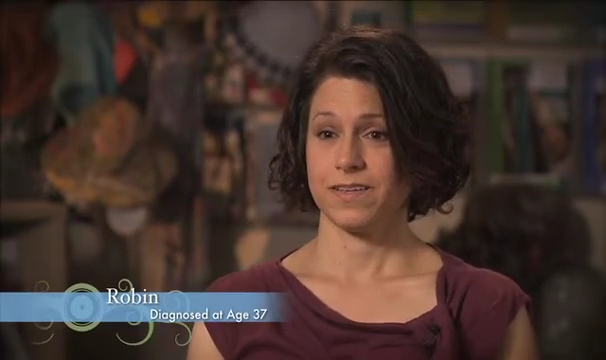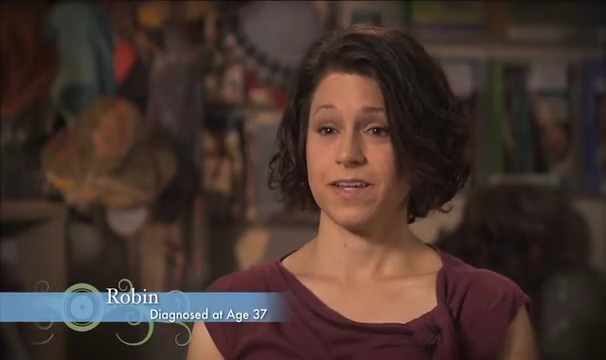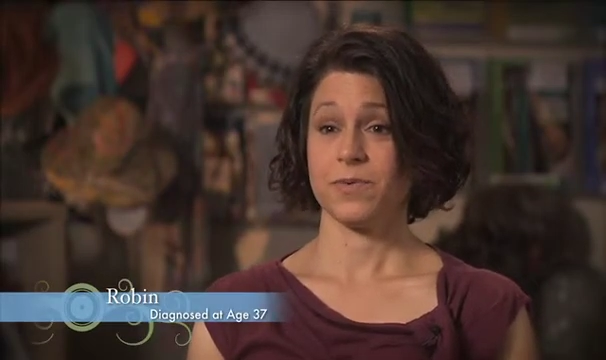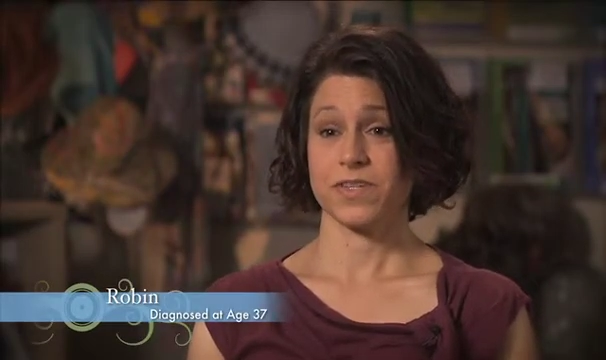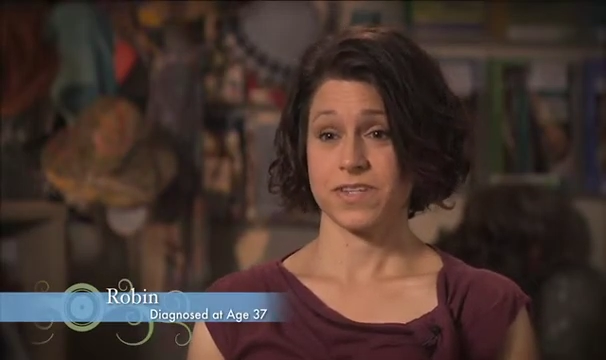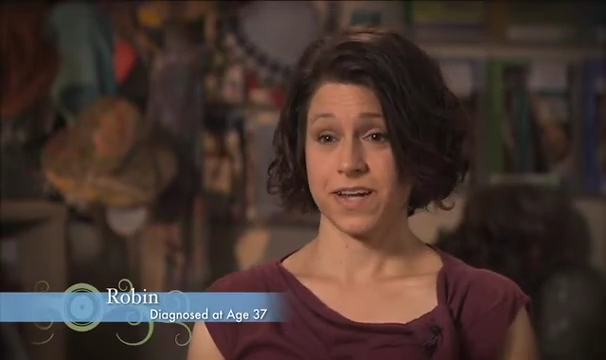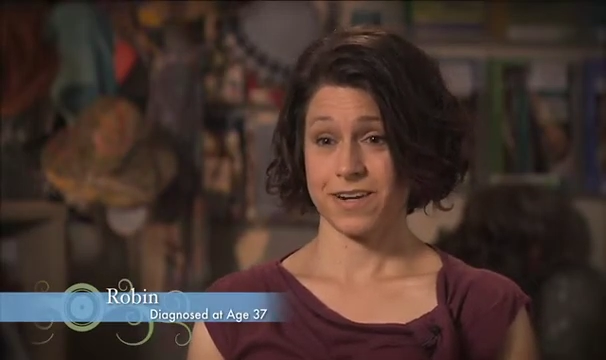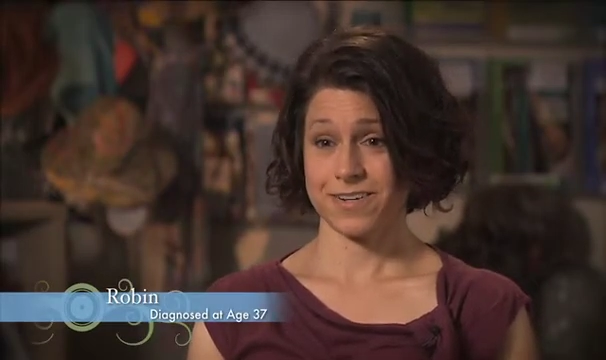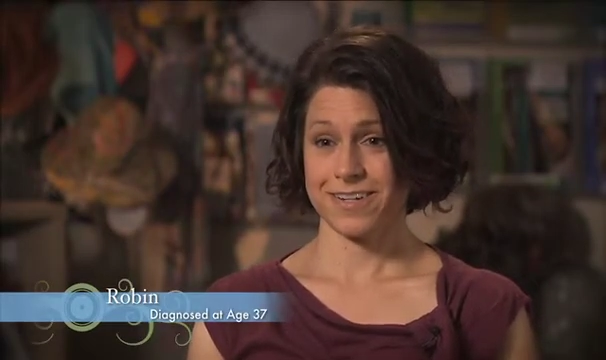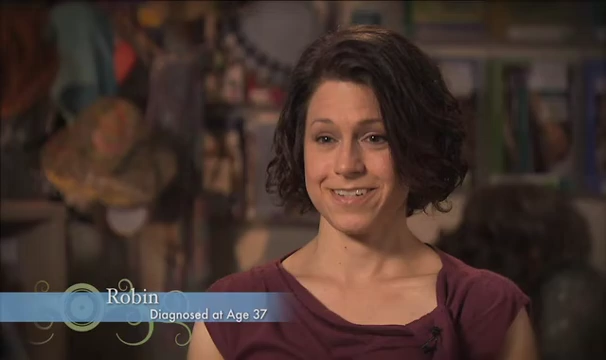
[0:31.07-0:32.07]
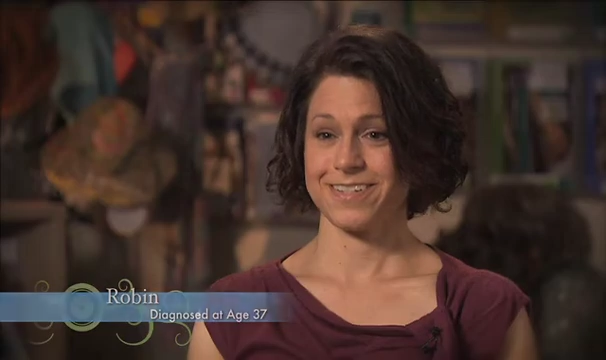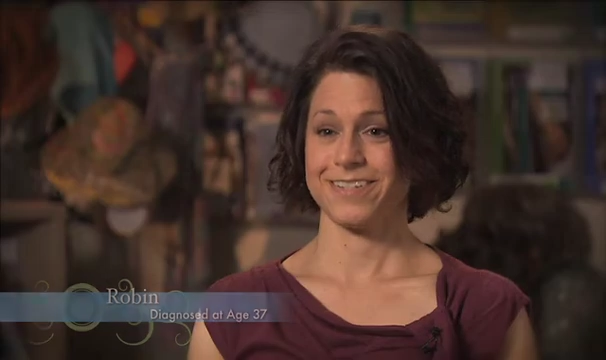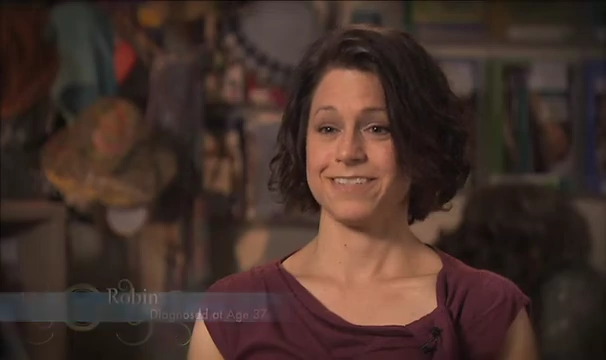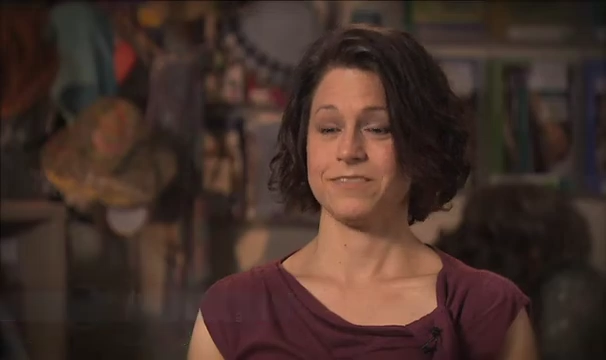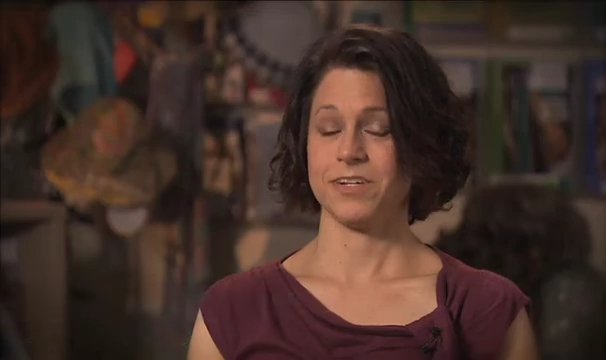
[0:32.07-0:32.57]
I was scared,
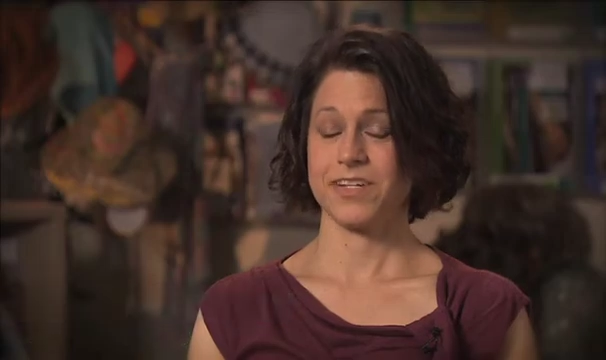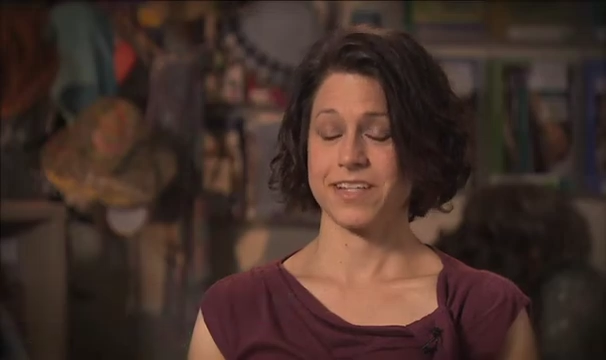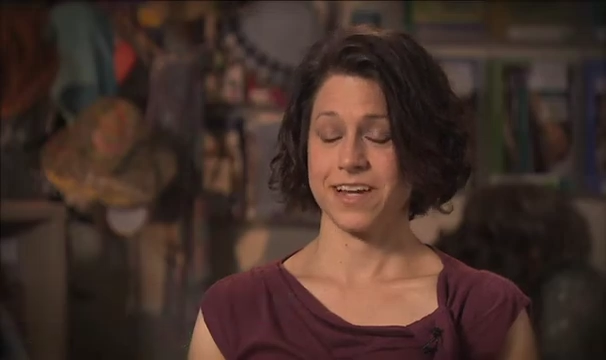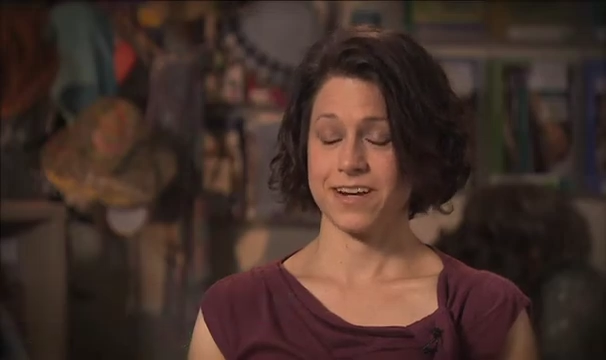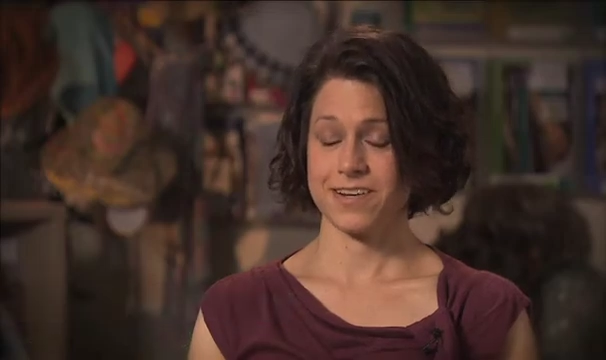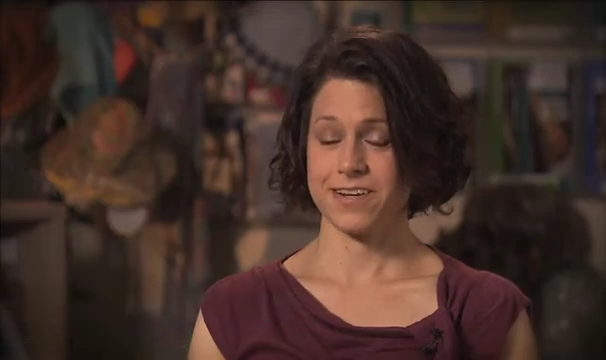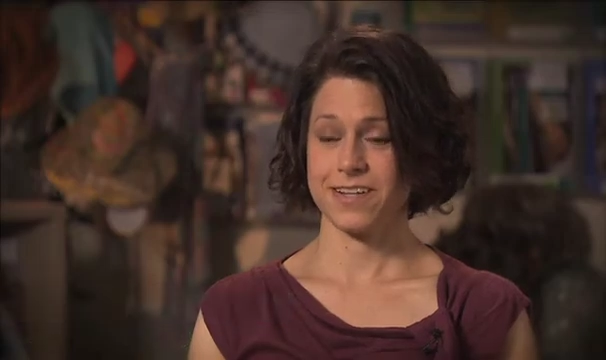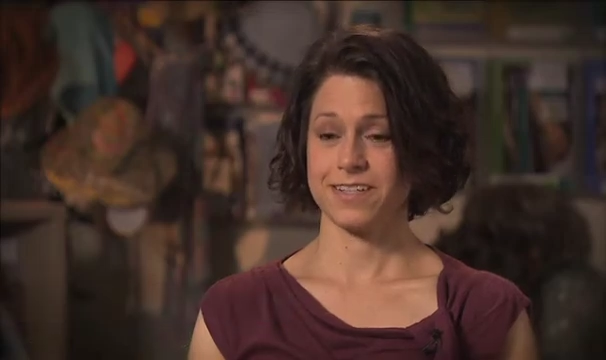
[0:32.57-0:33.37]
very scared.